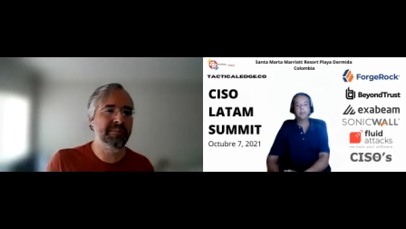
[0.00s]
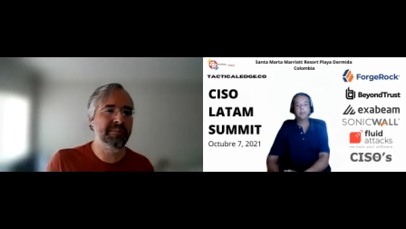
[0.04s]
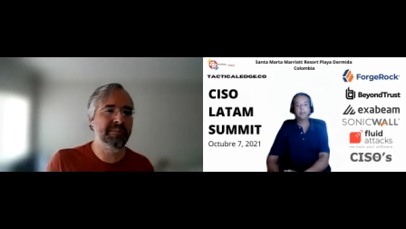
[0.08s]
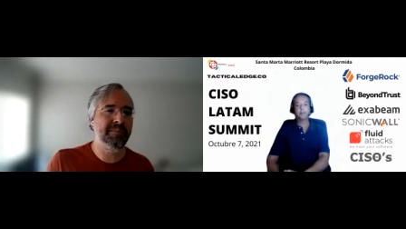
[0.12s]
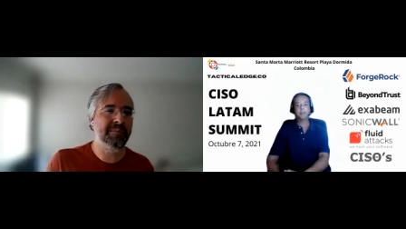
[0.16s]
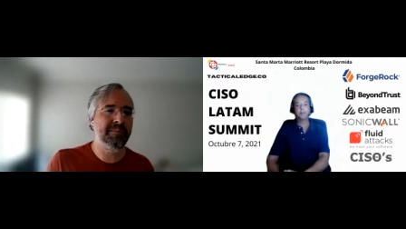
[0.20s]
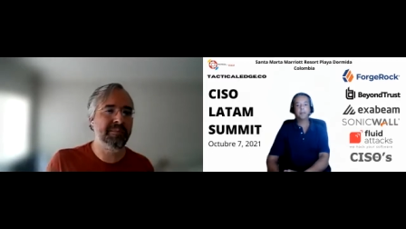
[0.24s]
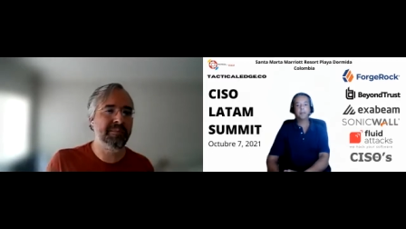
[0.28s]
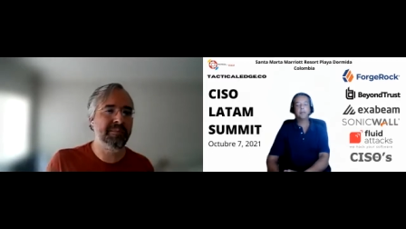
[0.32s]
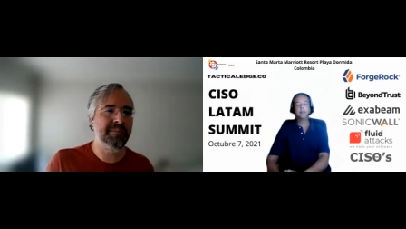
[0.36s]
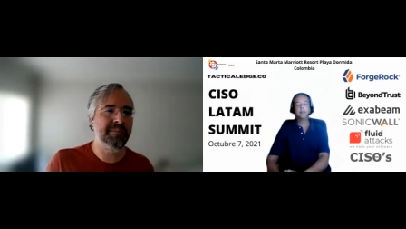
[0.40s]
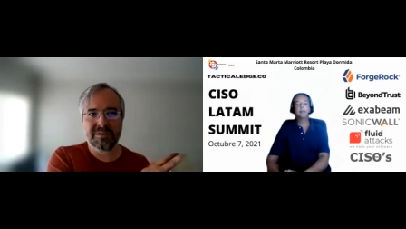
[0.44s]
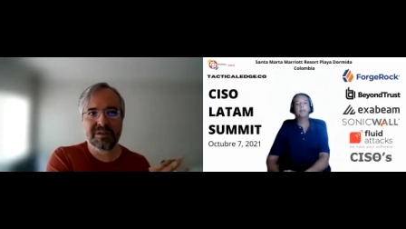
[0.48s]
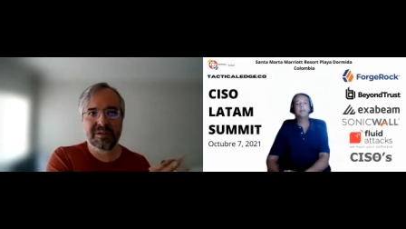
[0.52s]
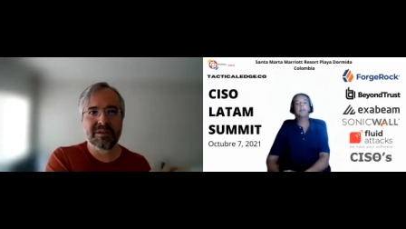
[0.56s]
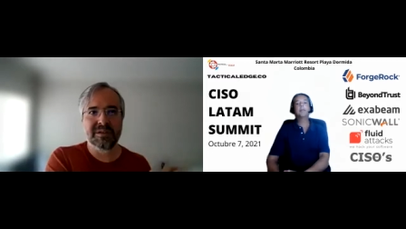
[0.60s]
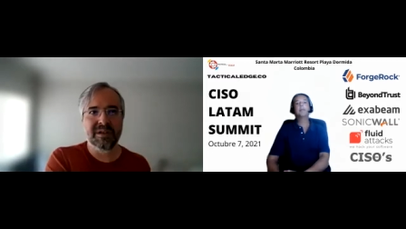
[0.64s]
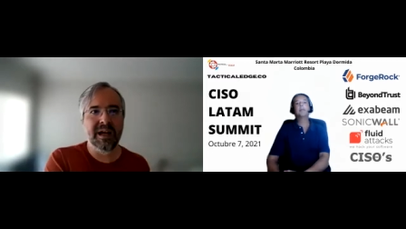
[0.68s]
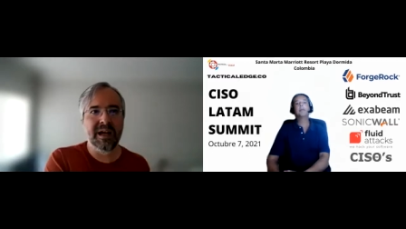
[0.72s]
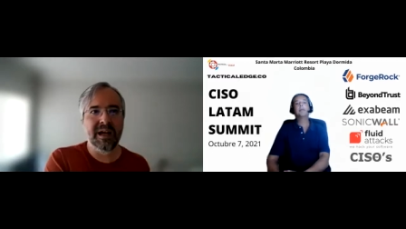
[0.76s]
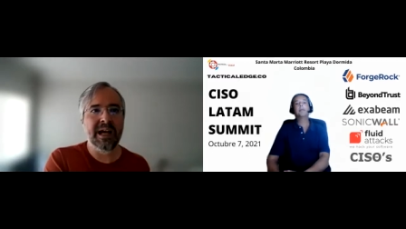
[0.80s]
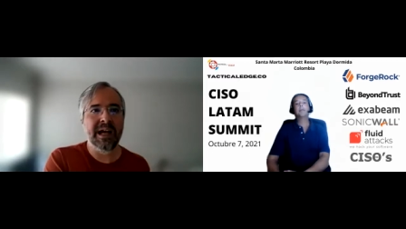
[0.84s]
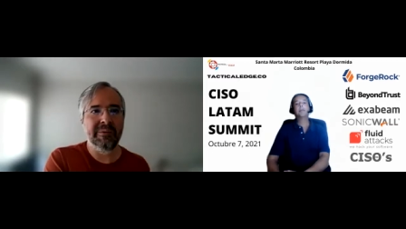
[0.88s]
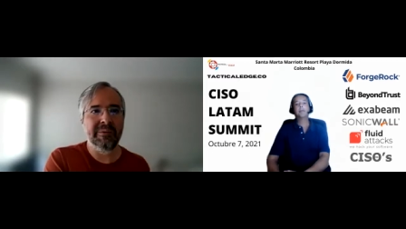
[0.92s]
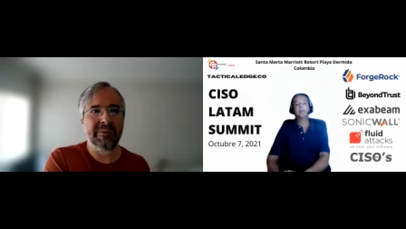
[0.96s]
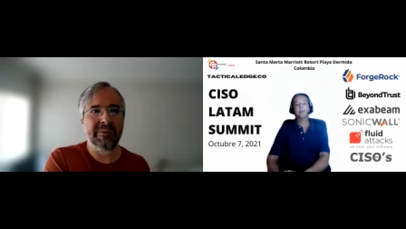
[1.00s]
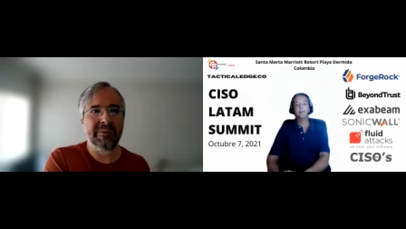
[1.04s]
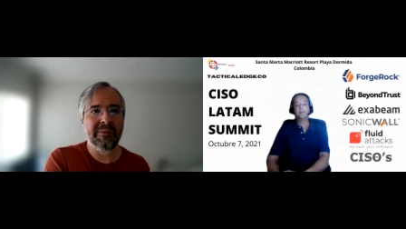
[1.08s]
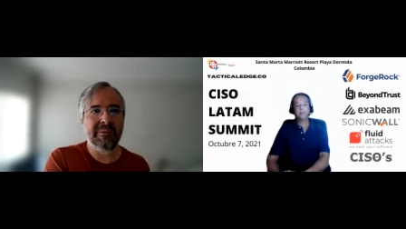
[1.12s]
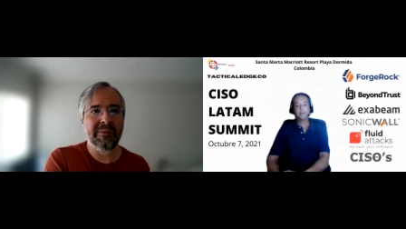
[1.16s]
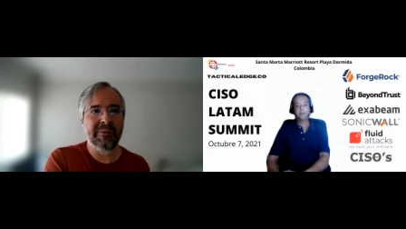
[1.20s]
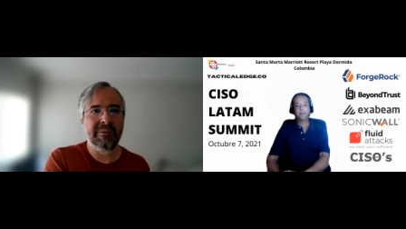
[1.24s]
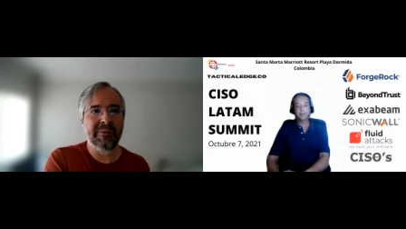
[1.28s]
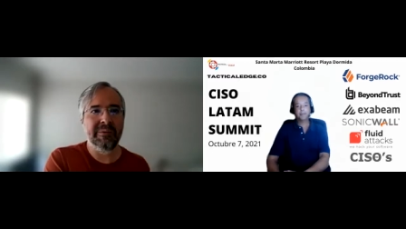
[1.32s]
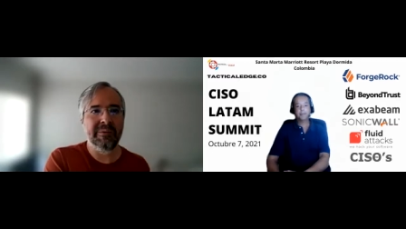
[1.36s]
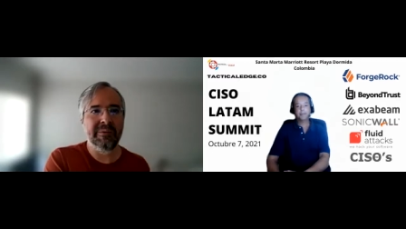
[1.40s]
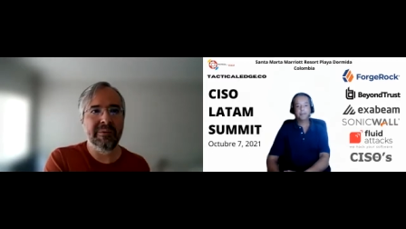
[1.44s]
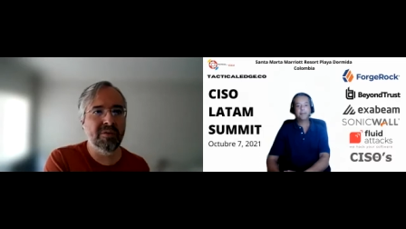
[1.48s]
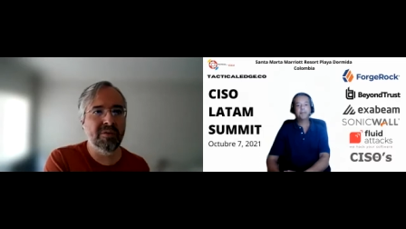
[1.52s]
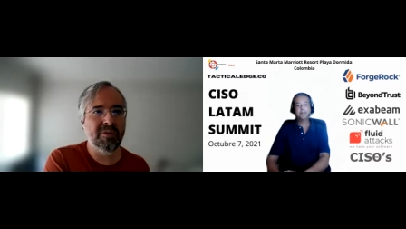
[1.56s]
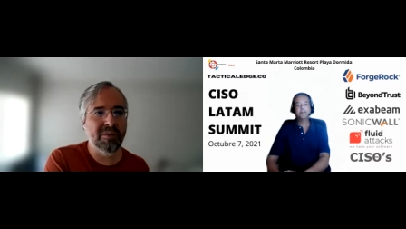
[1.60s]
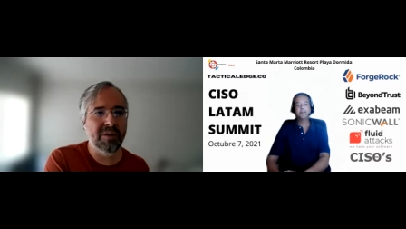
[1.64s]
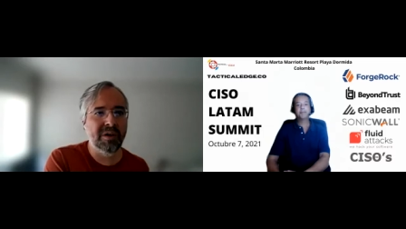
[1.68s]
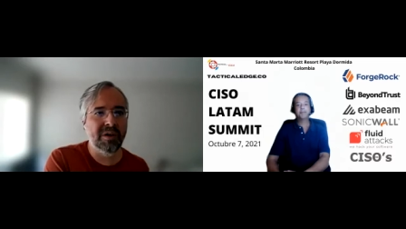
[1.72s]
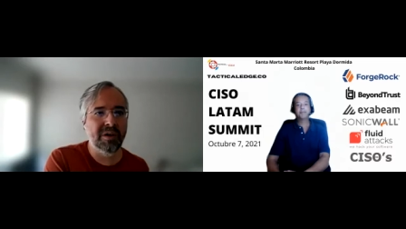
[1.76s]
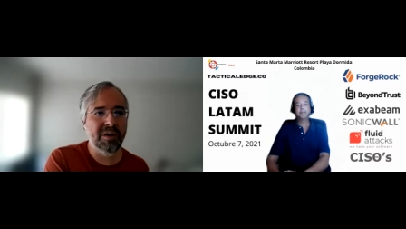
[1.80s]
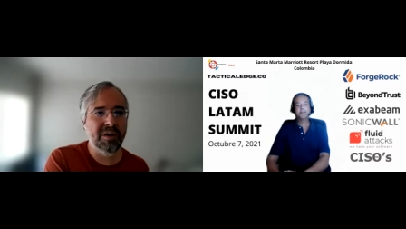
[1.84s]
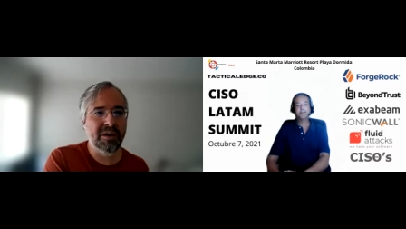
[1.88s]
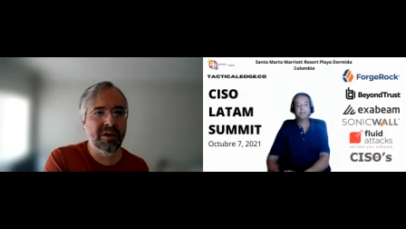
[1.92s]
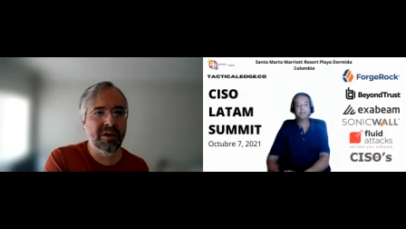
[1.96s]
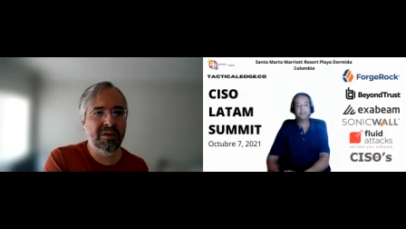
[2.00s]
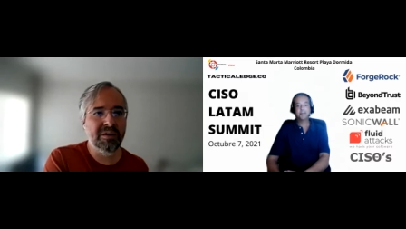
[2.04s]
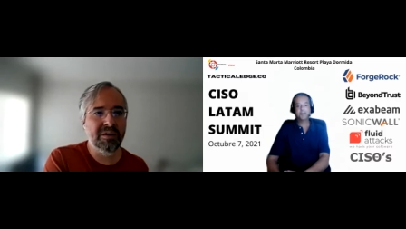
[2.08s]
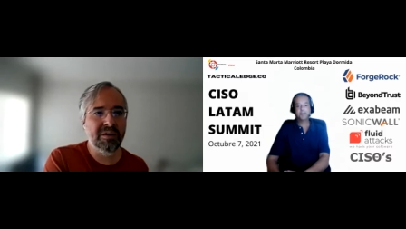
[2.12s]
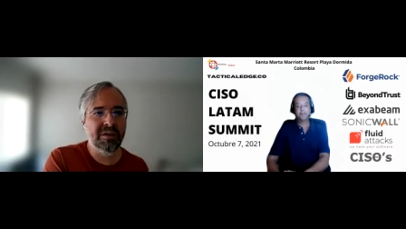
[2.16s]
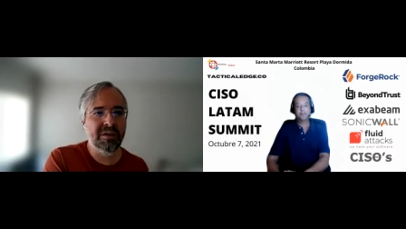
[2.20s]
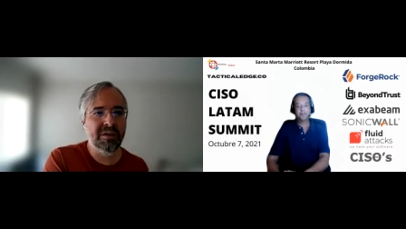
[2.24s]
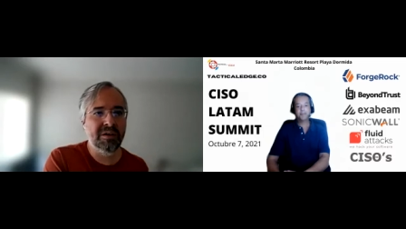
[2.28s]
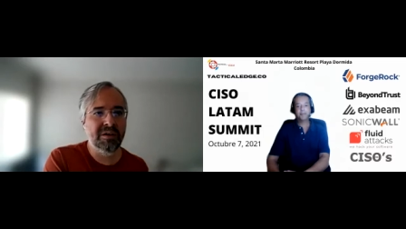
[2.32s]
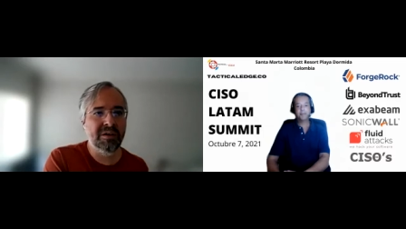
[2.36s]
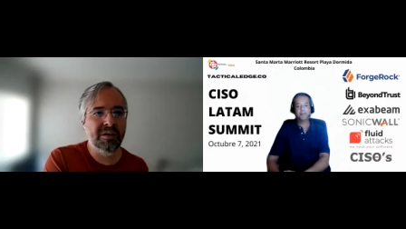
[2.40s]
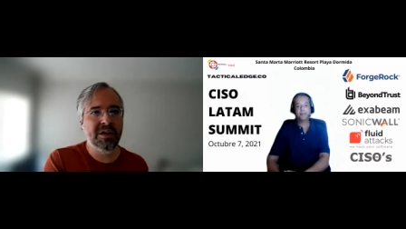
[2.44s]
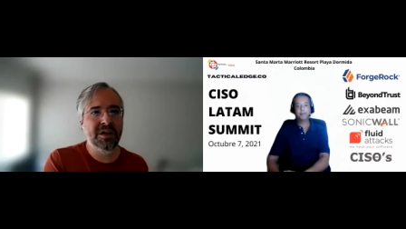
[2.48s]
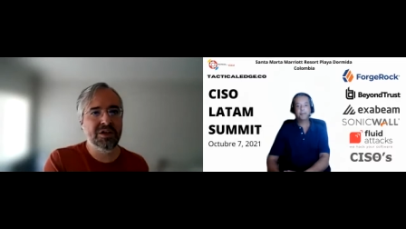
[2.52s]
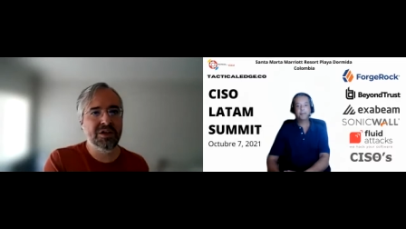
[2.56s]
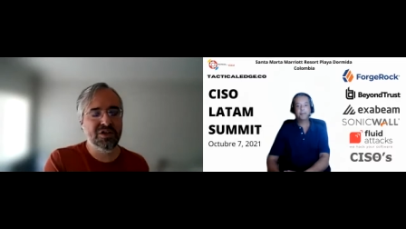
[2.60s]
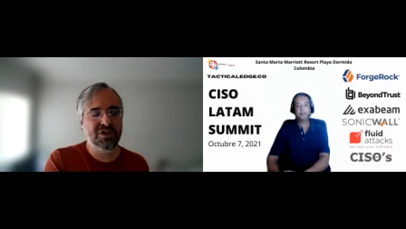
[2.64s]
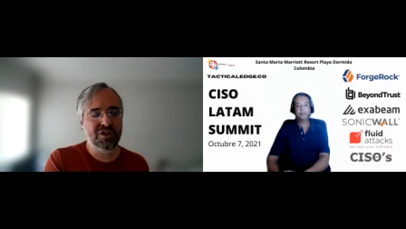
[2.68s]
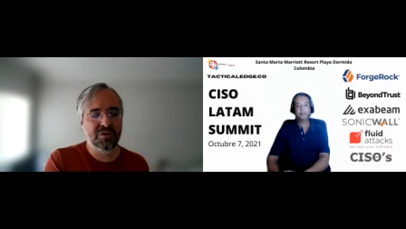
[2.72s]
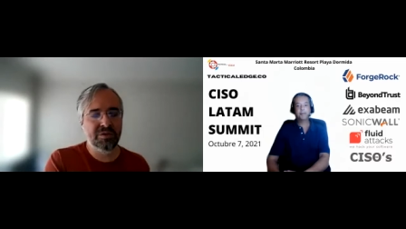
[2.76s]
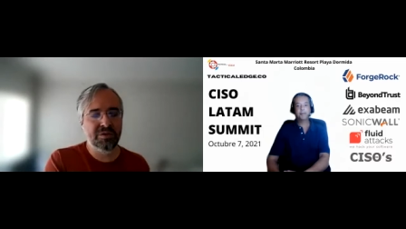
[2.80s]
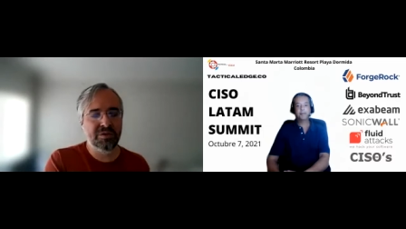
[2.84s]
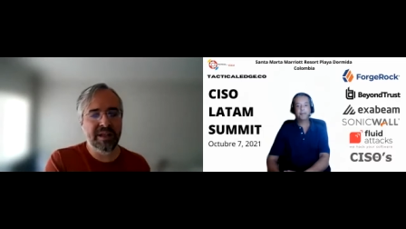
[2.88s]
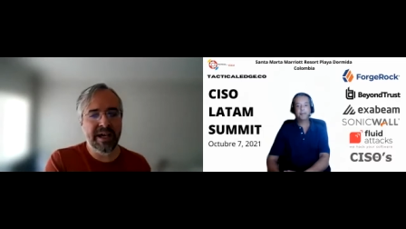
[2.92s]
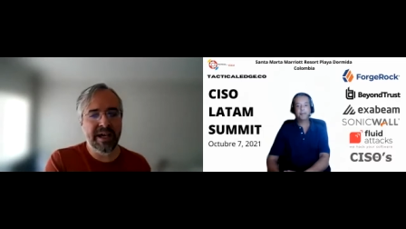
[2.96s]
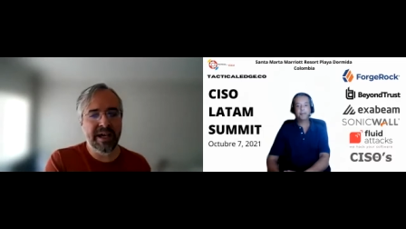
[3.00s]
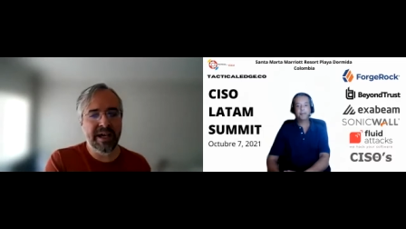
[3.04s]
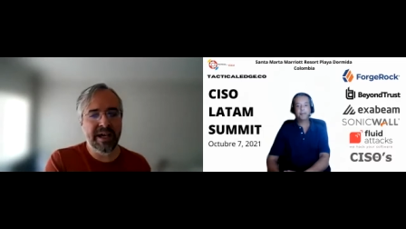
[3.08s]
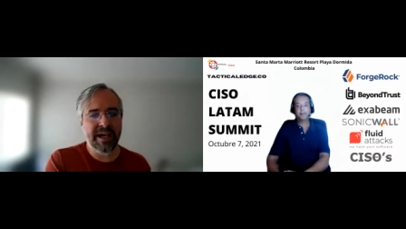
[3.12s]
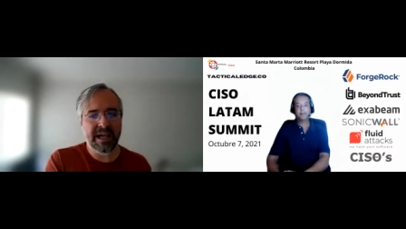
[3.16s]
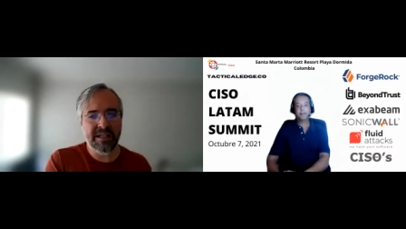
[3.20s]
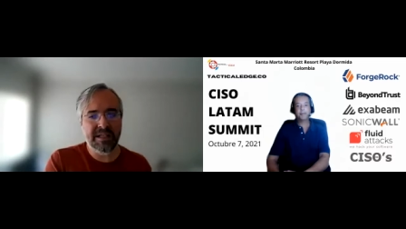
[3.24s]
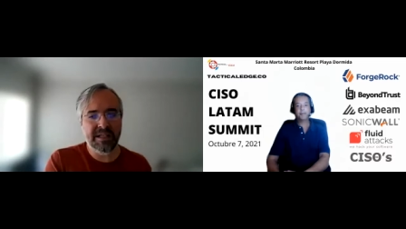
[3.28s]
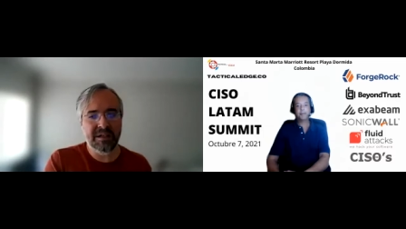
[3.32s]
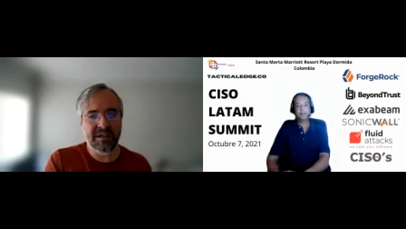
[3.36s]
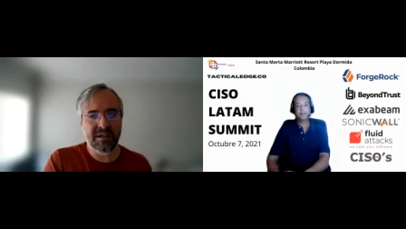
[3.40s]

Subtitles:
still using the highway metaphor, right? So that